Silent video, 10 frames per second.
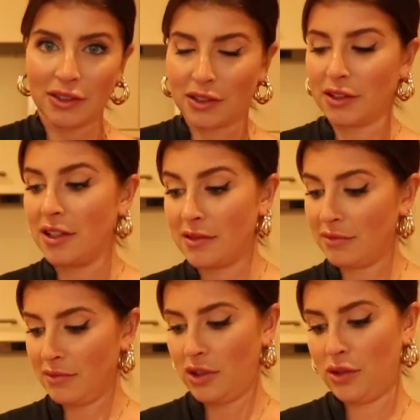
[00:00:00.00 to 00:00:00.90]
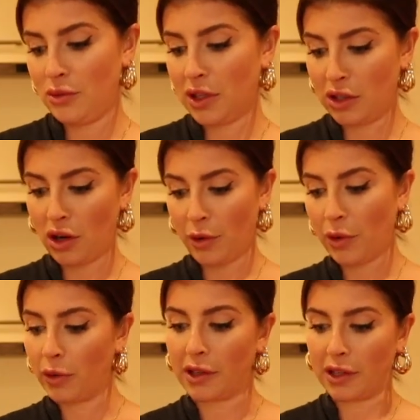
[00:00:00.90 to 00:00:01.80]
literally, you can go and
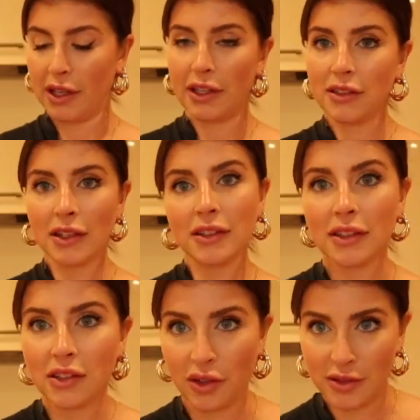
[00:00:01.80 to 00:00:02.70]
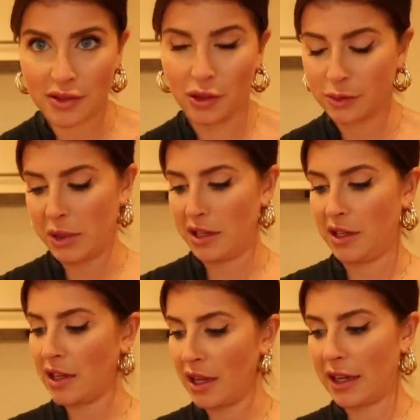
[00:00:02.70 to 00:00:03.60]
order it. It's called a
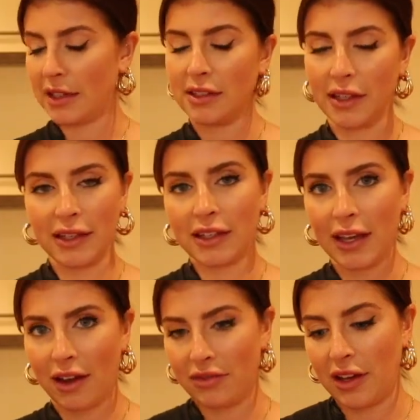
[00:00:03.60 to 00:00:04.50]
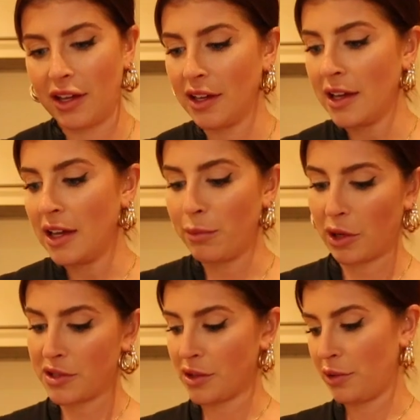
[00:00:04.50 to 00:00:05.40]
bikini at any like cafe in
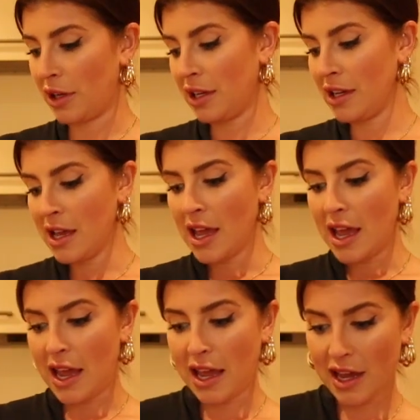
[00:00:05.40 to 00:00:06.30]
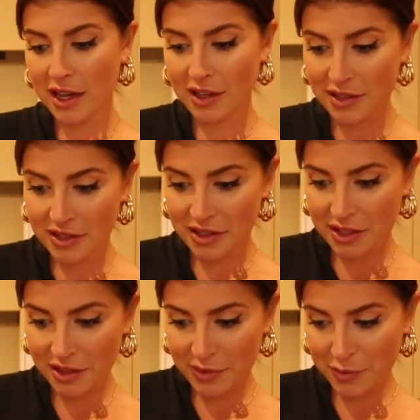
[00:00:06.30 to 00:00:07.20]
Barcelona, and
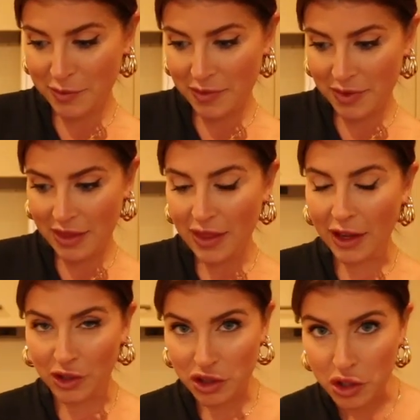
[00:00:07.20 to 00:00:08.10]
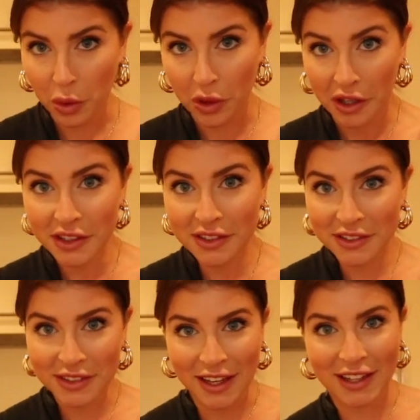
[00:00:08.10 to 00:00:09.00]
they're so good.
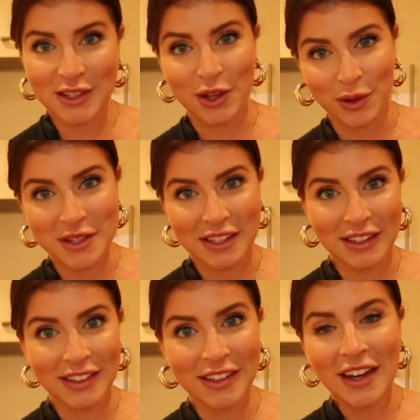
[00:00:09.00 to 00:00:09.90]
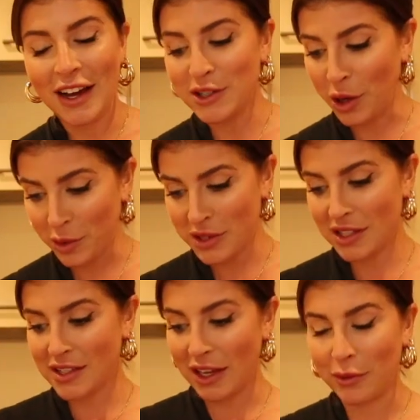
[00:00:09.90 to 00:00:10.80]
Like toasted, a
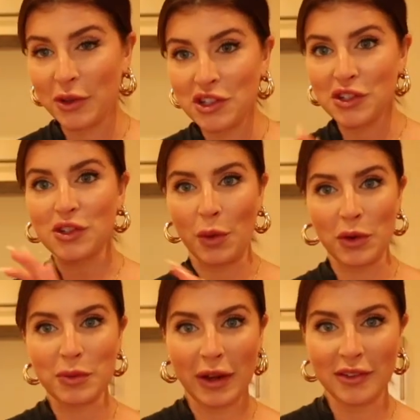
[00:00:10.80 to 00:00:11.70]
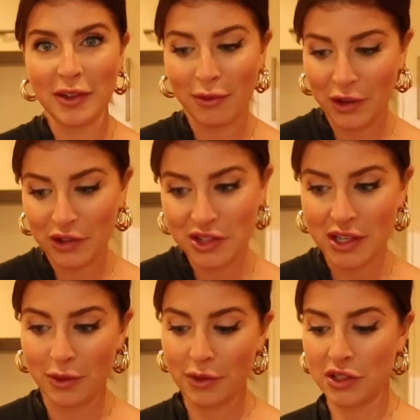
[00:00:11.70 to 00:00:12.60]
toasted sandwich is so much better than a regular
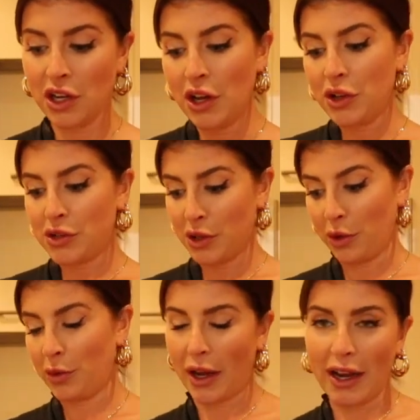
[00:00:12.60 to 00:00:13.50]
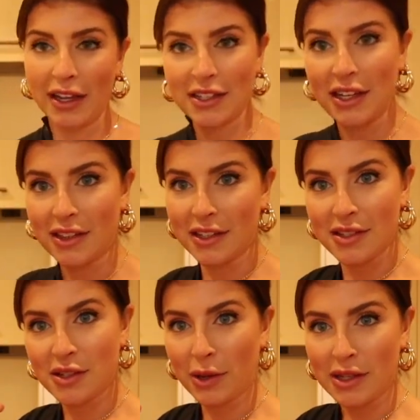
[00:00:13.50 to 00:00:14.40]
sandwich. So I had to get
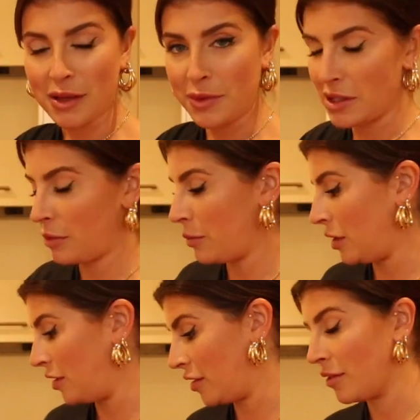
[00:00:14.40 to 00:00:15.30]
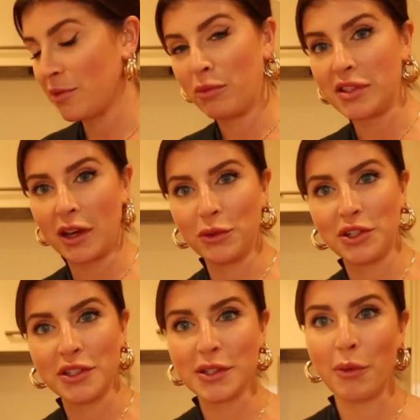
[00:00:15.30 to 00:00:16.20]
this. So I guess that means I'm gonna be eating
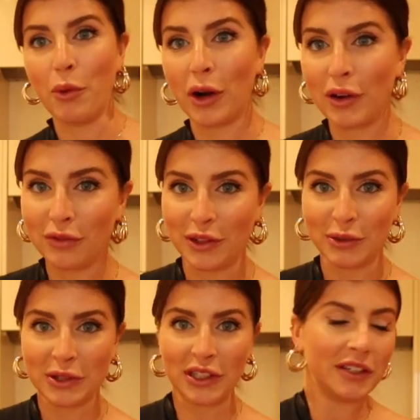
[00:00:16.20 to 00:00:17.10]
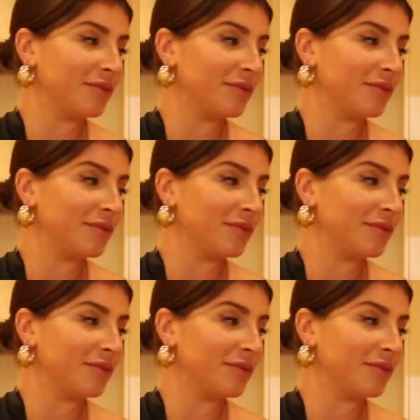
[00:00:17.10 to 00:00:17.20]
sandwiches more frequently.